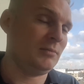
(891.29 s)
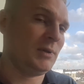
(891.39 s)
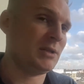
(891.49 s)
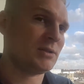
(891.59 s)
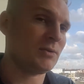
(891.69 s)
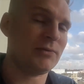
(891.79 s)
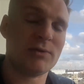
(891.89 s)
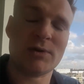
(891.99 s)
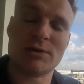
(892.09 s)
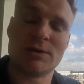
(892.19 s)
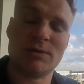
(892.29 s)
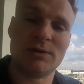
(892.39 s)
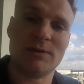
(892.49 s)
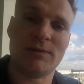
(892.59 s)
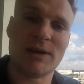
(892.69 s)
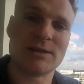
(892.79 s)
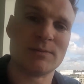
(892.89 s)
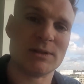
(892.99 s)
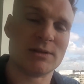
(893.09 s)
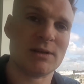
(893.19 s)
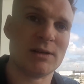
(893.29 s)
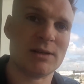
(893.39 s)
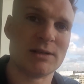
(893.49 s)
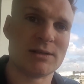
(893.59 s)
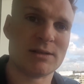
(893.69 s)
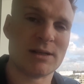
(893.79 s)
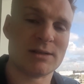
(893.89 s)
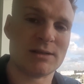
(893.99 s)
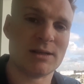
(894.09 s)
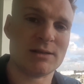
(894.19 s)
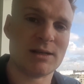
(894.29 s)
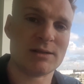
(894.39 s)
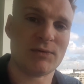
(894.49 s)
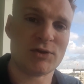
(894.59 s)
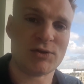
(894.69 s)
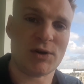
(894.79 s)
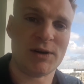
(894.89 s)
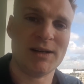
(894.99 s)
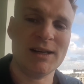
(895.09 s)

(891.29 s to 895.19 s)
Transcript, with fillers: It's of course a good investment. Uh, that's that's that, that's for sure.